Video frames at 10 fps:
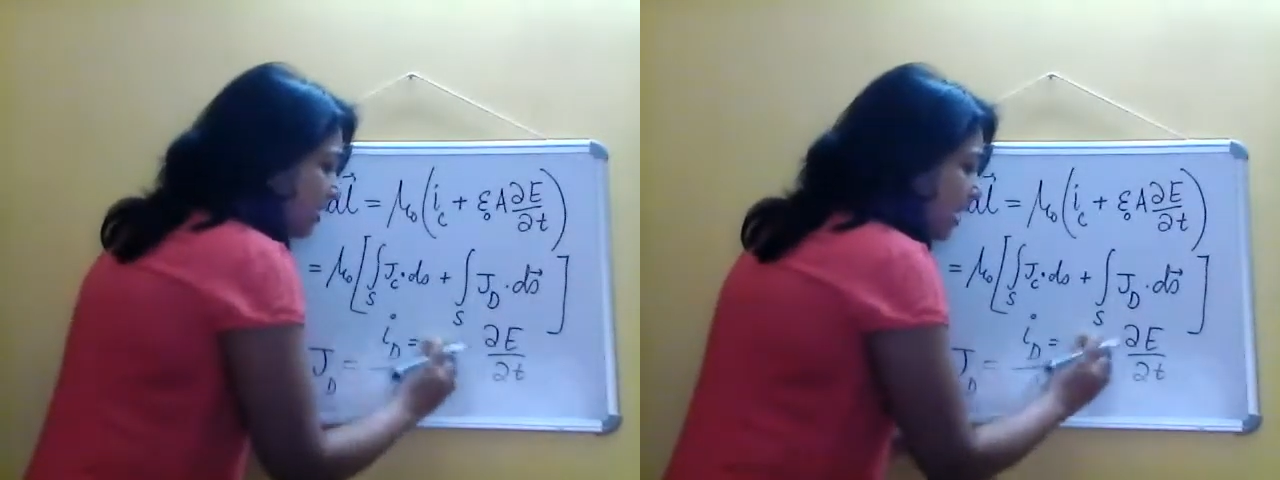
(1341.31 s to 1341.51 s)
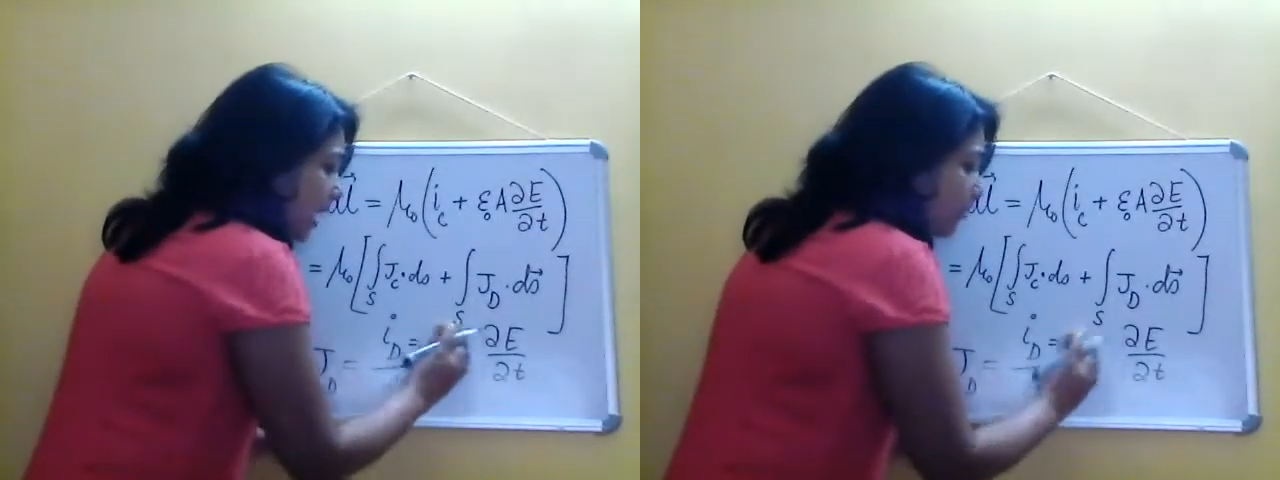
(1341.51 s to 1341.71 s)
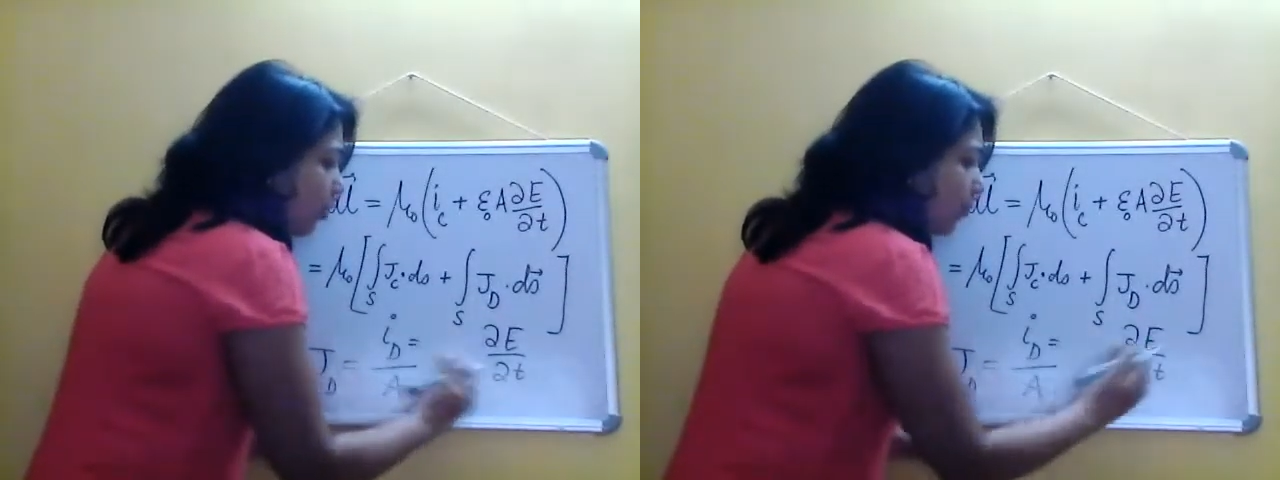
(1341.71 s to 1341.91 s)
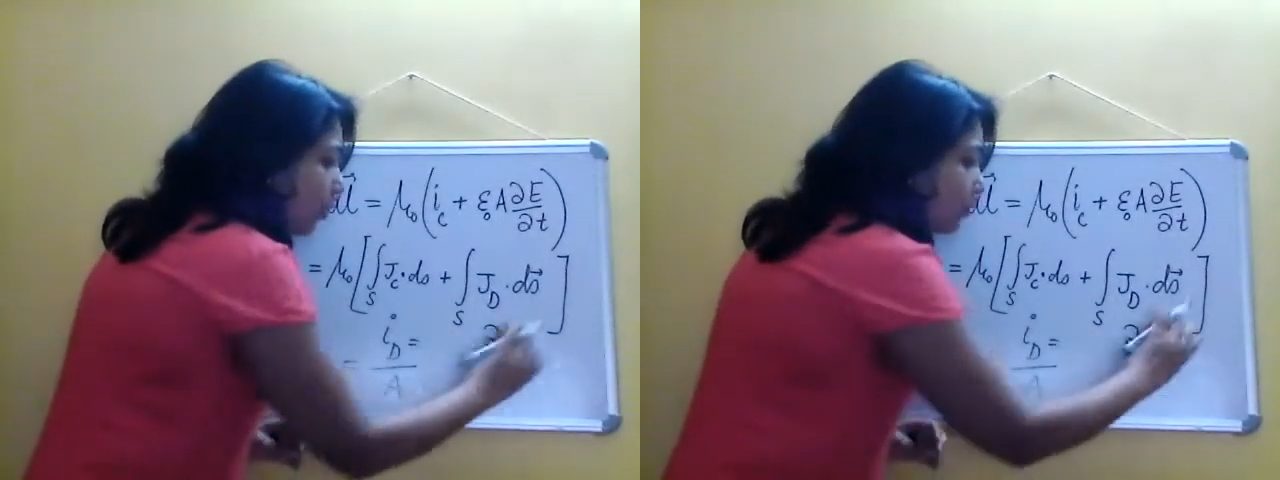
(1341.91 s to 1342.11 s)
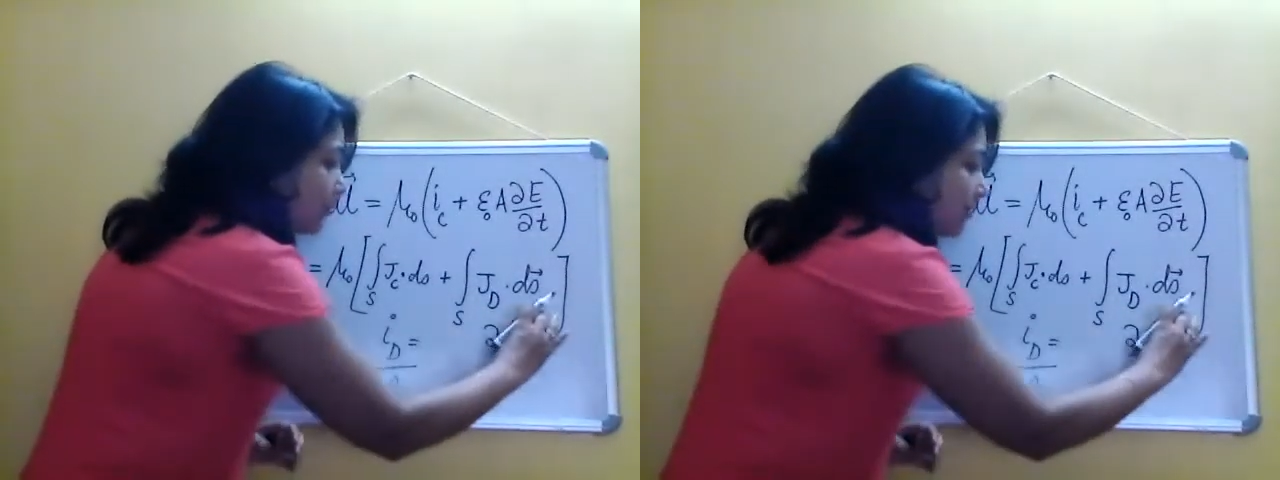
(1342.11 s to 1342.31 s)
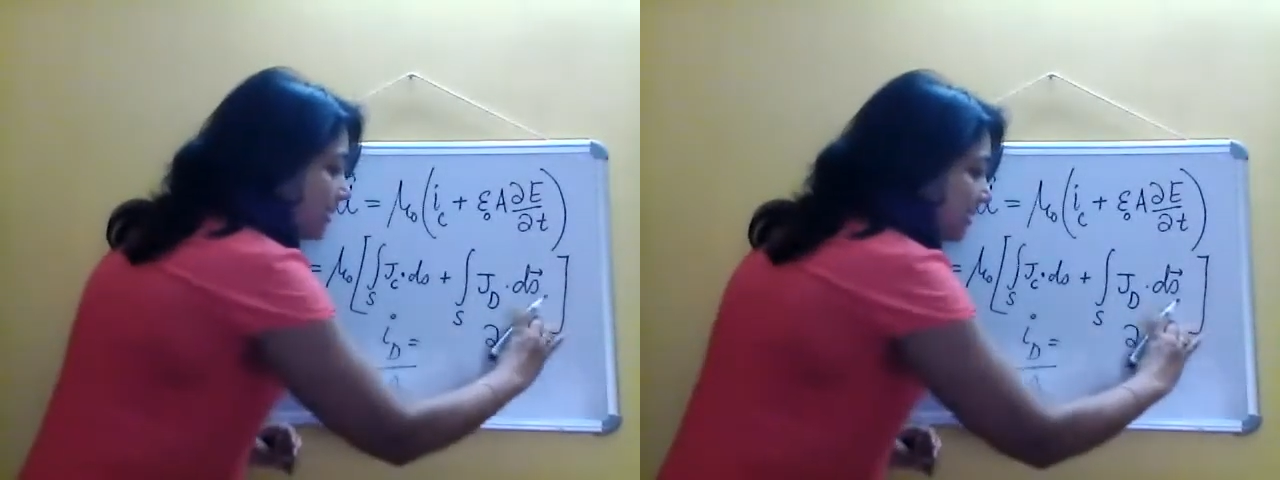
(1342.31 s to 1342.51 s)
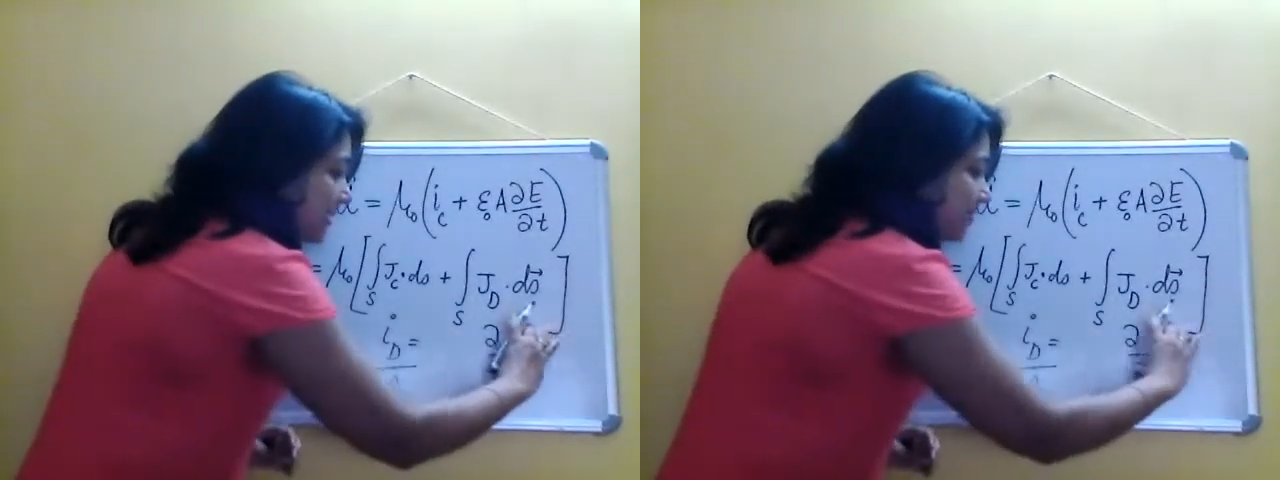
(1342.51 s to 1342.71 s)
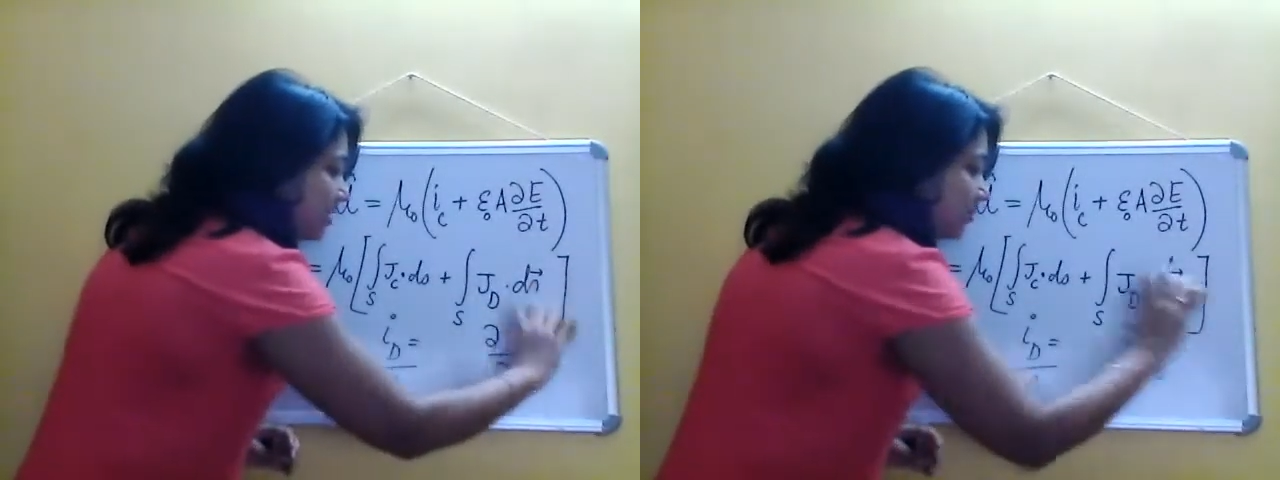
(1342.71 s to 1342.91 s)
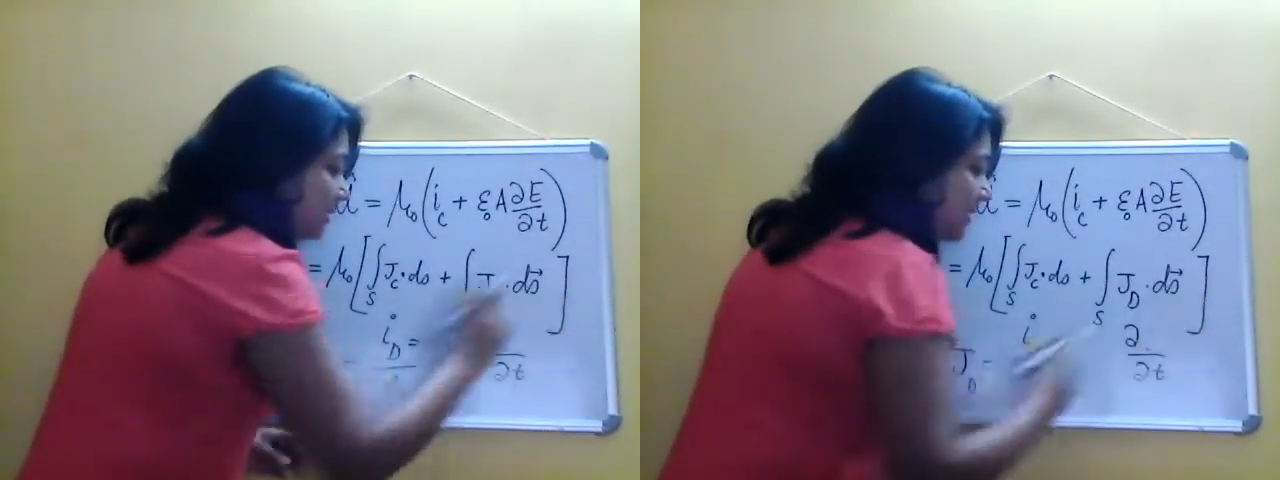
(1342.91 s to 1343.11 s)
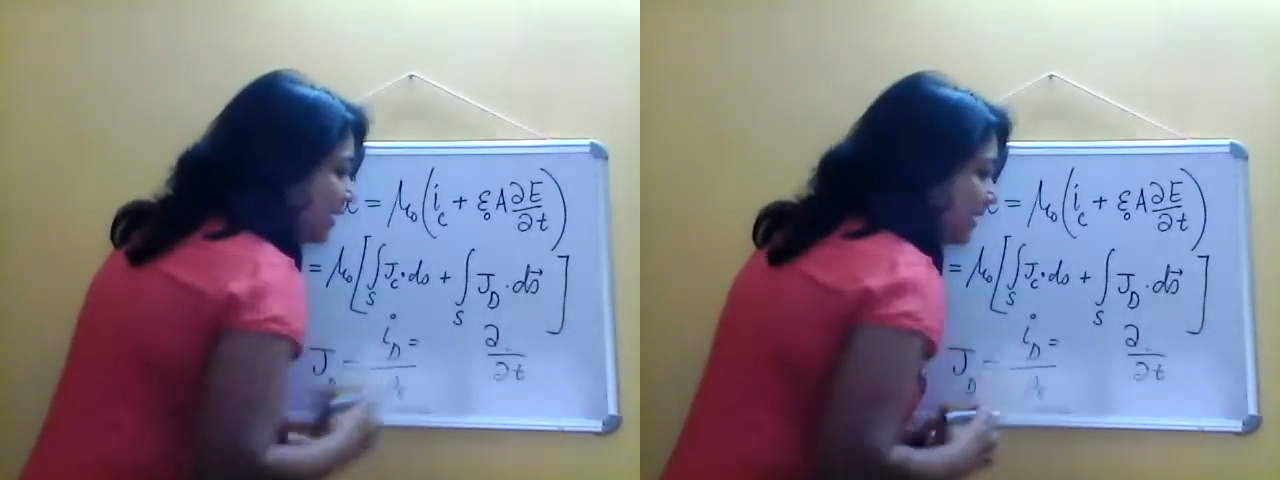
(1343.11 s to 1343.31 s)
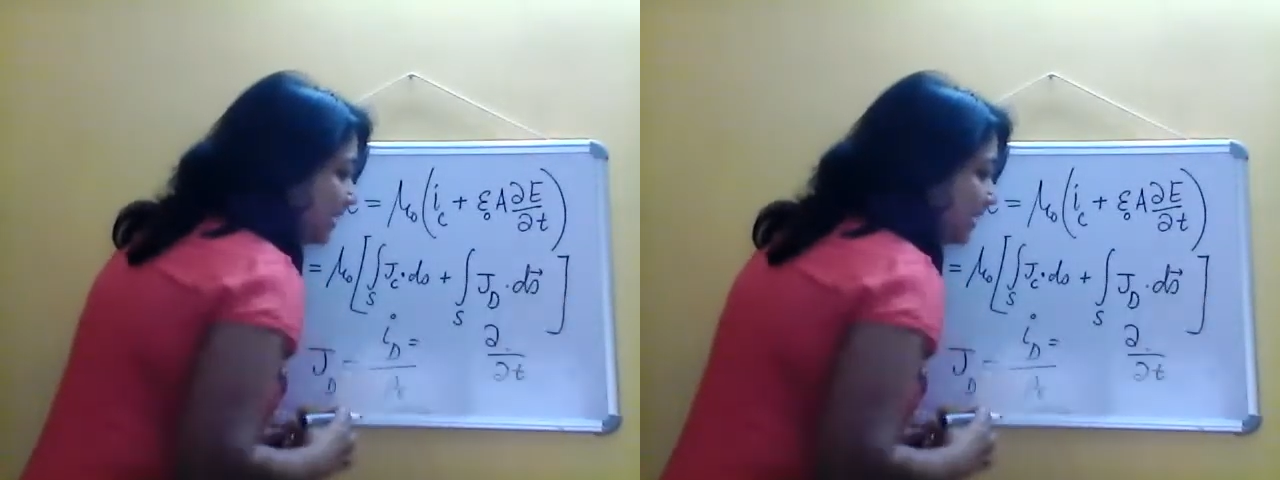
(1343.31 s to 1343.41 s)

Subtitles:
I hope all of you will agree with me